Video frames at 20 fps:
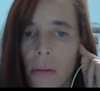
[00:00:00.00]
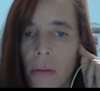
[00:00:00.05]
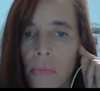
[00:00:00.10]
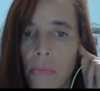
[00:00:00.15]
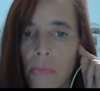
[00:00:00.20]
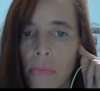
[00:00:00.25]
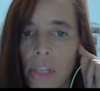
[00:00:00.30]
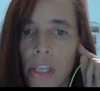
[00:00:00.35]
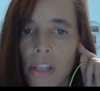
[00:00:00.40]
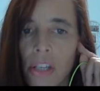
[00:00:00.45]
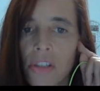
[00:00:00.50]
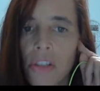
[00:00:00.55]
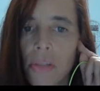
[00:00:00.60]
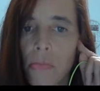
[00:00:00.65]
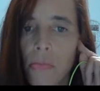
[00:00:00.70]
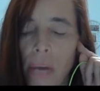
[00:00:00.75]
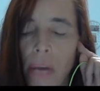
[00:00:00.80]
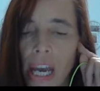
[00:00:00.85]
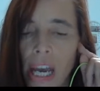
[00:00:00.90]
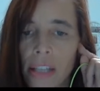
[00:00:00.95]
because the
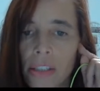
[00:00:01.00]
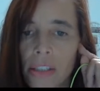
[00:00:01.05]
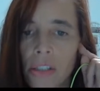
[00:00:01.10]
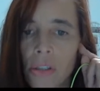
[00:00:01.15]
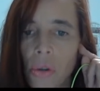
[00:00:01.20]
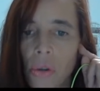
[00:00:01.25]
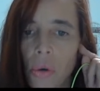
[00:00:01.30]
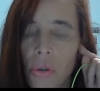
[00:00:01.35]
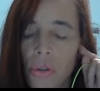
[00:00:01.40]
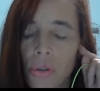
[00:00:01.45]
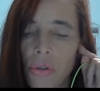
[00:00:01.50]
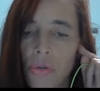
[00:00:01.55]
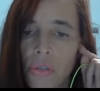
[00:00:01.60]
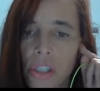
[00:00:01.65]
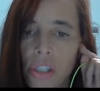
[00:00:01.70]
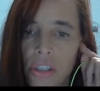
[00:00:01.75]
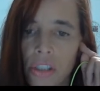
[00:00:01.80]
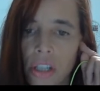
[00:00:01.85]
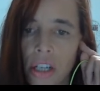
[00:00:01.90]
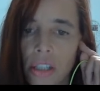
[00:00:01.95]
ban also
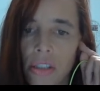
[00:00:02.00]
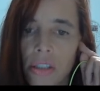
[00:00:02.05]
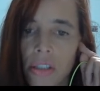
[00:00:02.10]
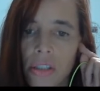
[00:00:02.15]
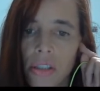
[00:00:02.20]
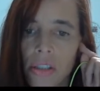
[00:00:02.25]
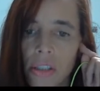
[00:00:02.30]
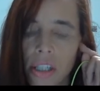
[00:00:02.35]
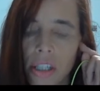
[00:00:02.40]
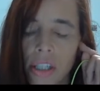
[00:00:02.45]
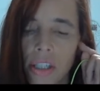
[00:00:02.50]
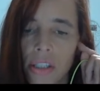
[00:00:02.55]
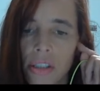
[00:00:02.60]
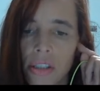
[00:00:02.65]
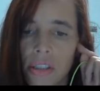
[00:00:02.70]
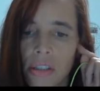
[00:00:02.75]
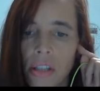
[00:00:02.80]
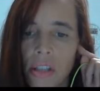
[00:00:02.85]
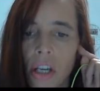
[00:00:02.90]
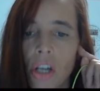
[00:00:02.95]
resulted
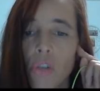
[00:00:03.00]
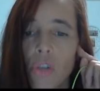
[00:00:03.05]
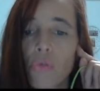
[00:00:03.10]
in